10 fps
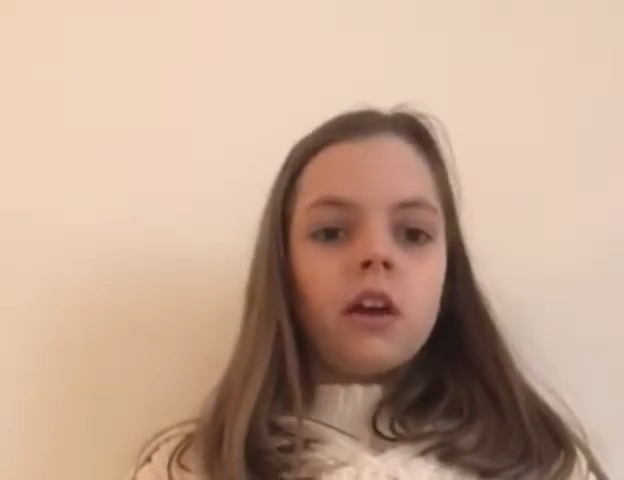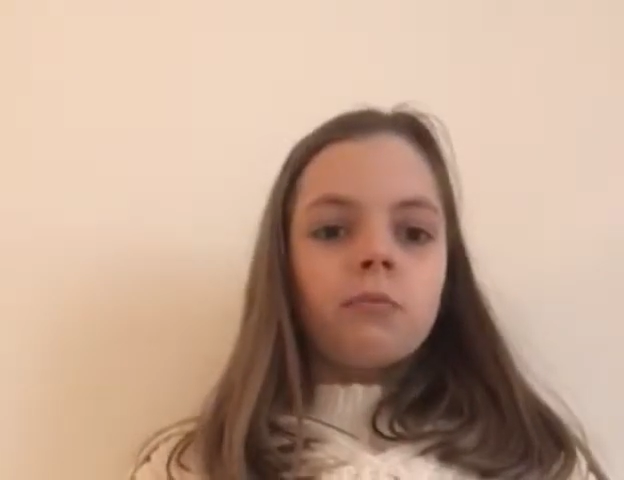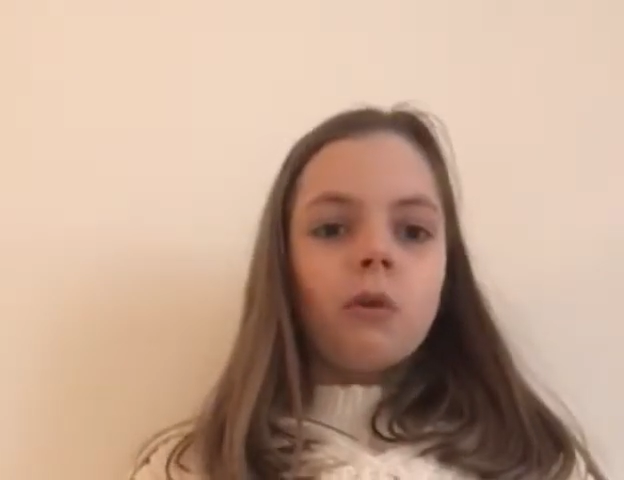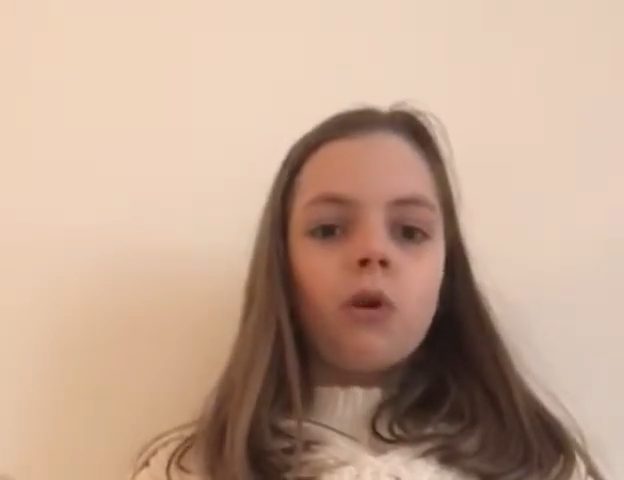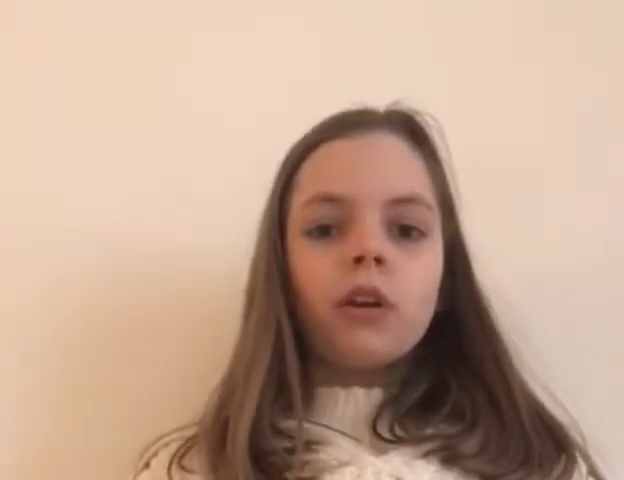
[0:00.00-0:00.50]

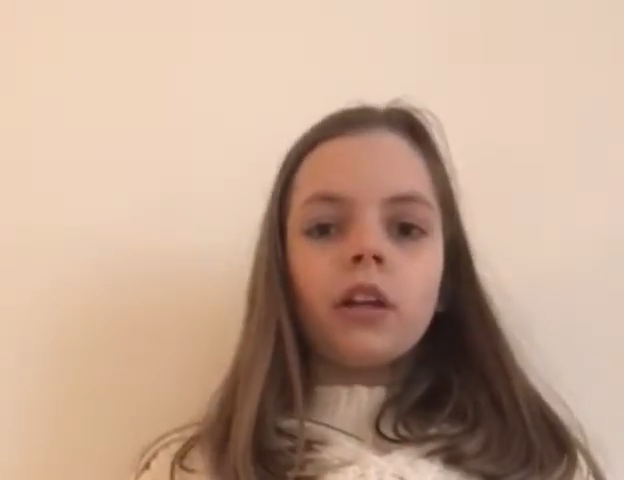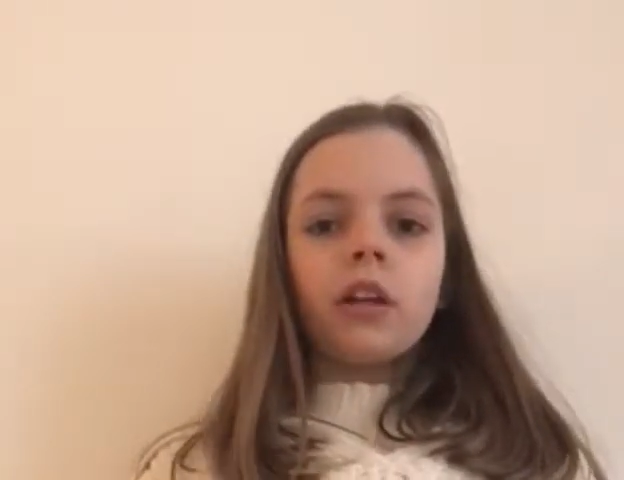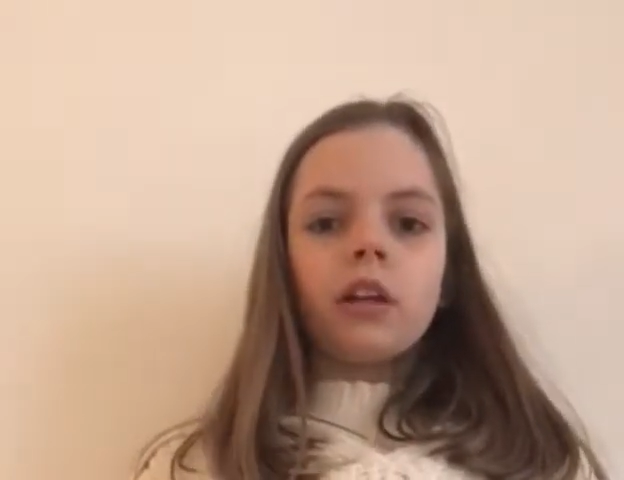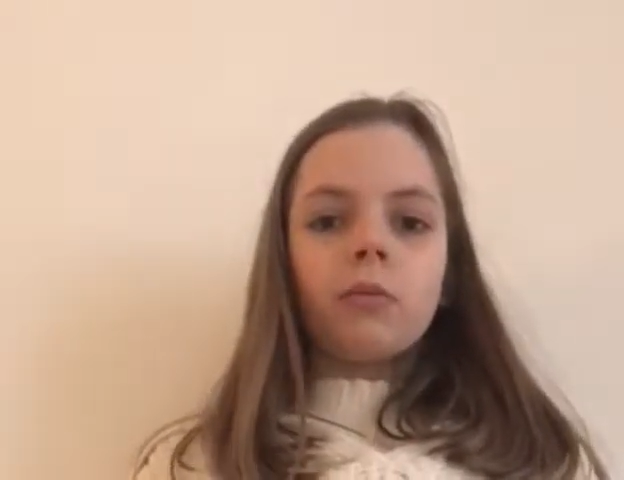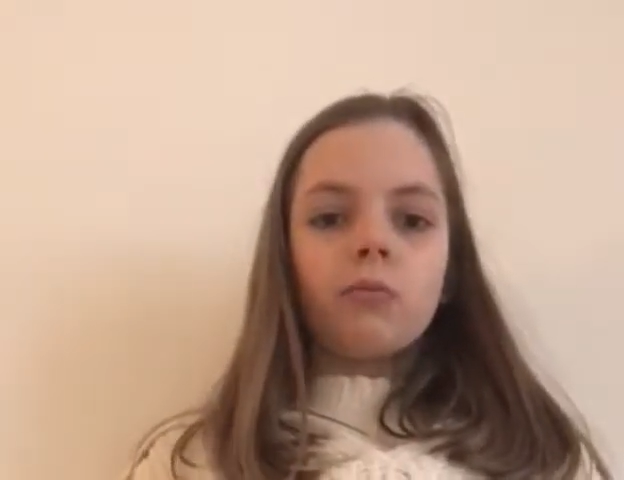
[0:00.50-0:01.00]

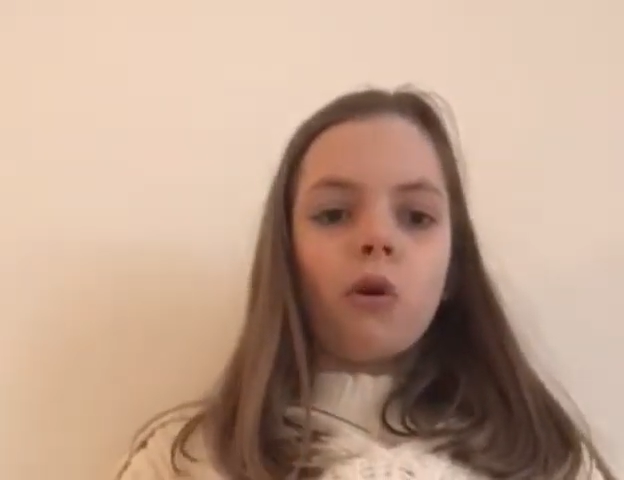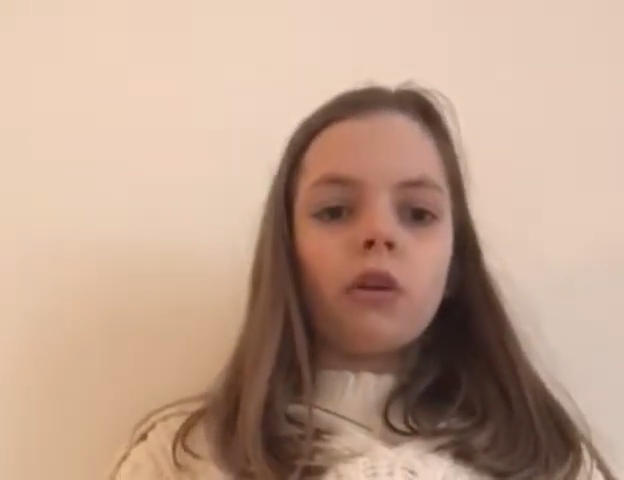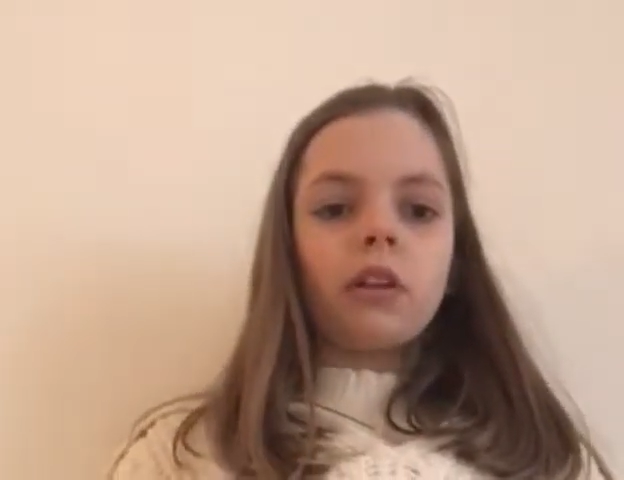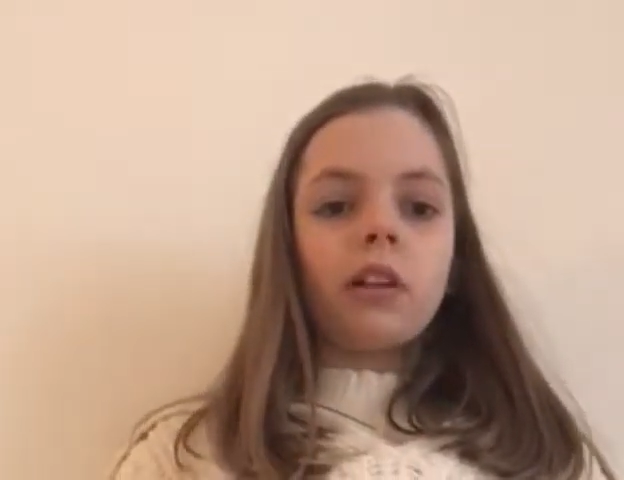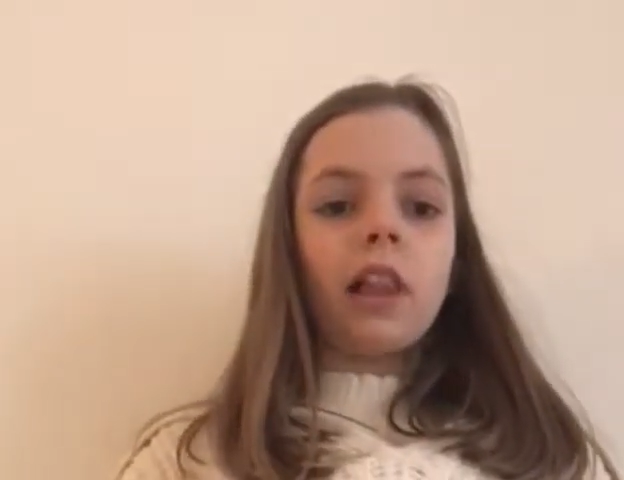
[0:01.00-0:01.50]
broken,
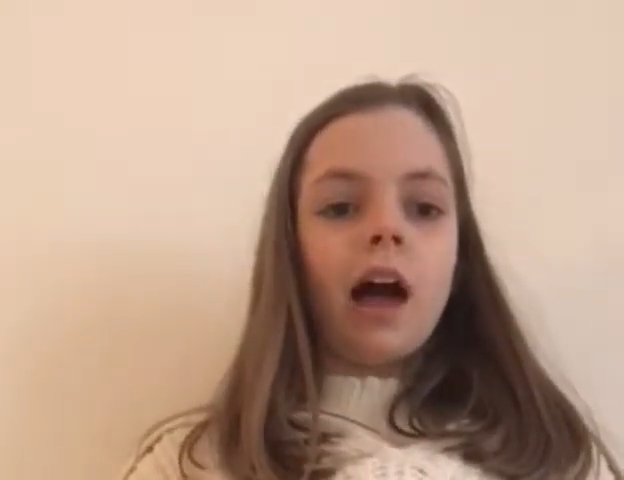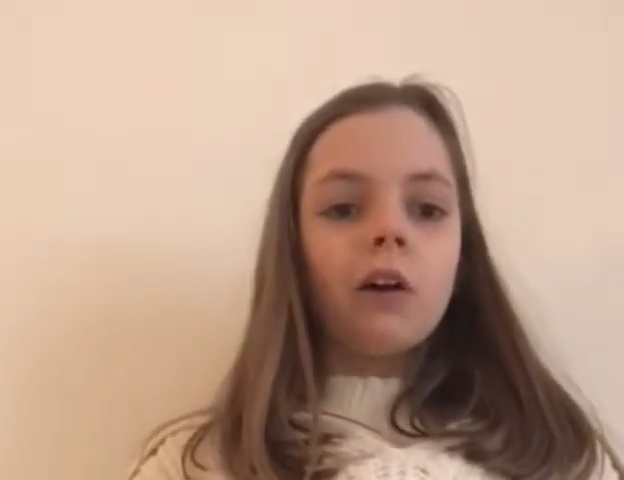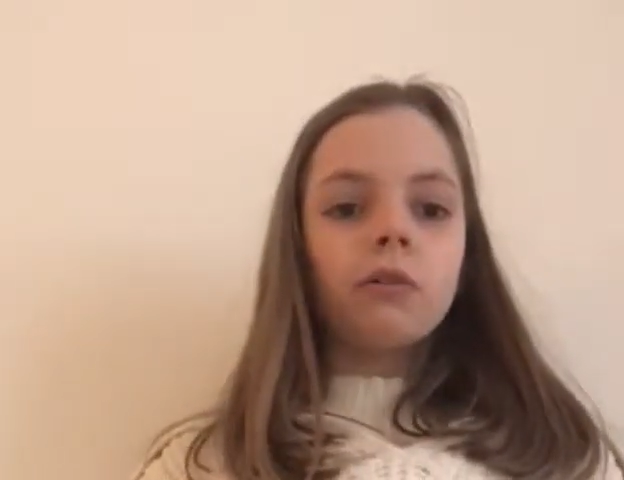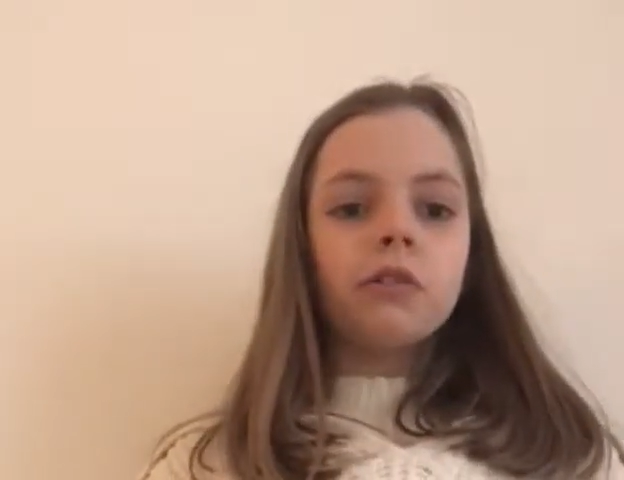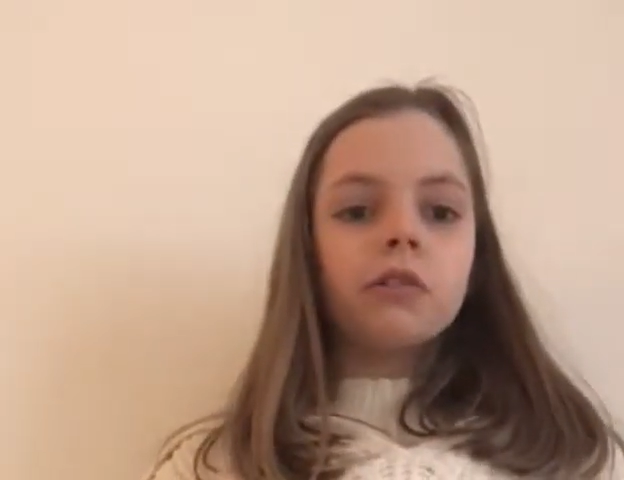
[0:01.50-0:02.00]
broken
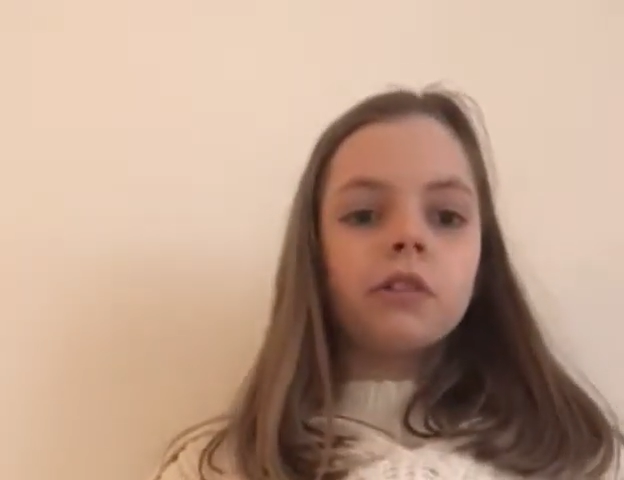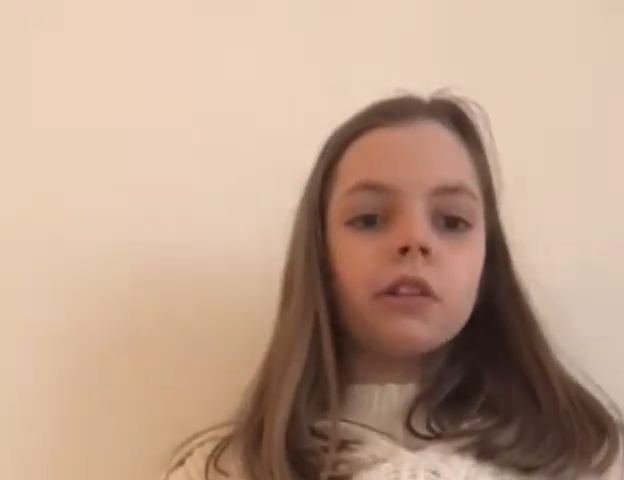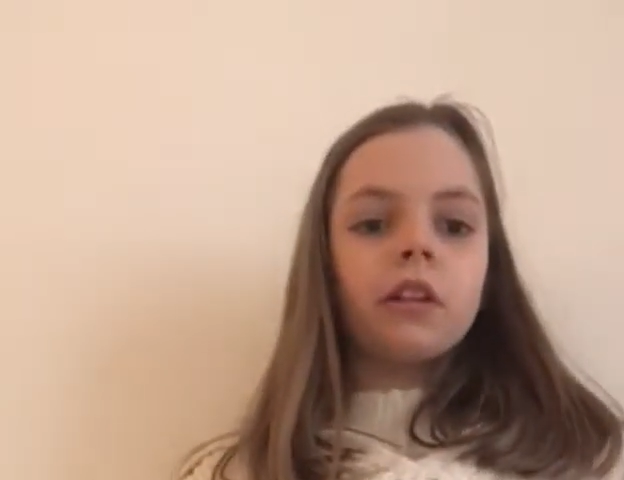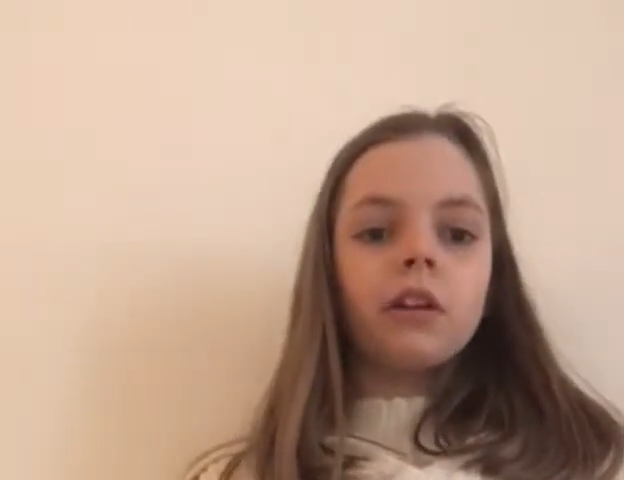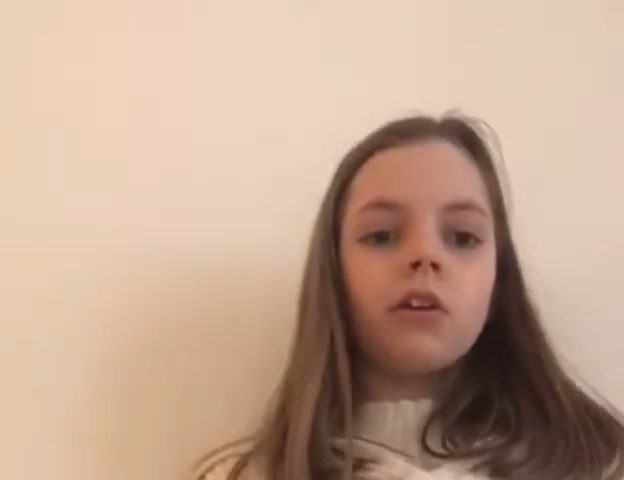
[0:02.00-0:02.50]
clouds a
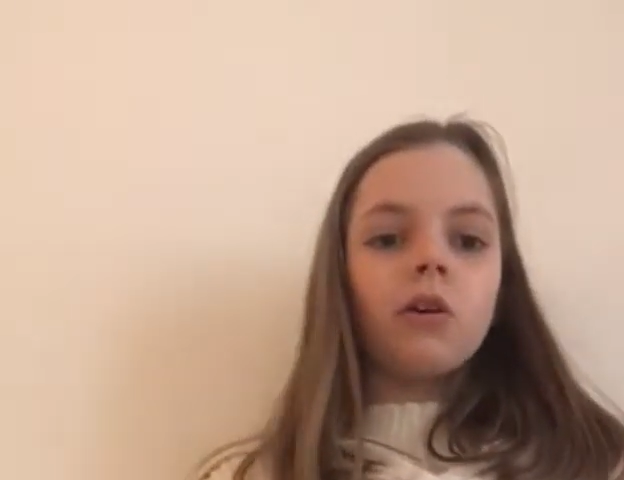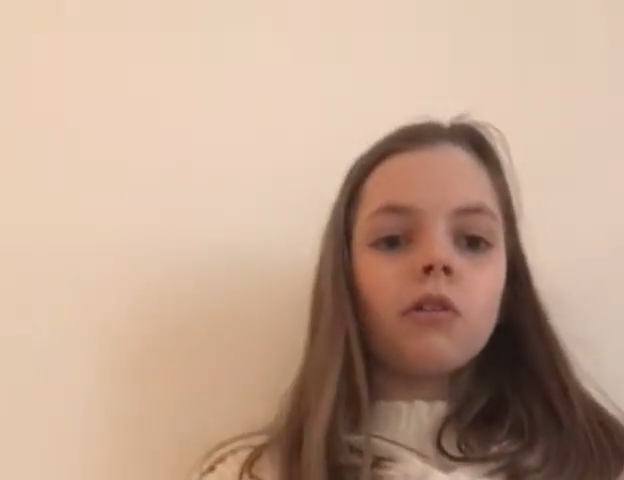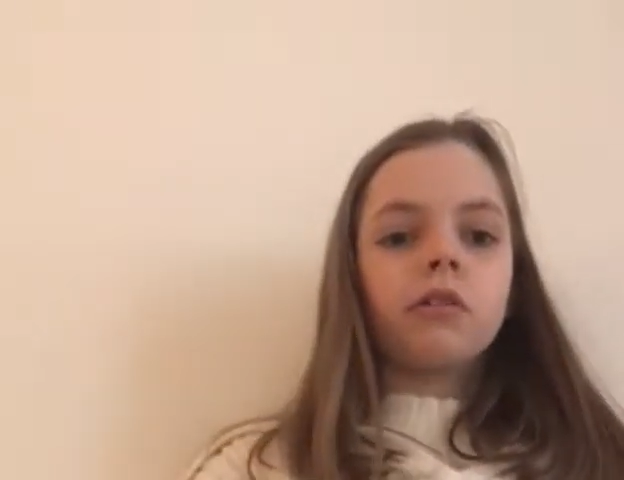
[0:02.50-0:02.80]
little,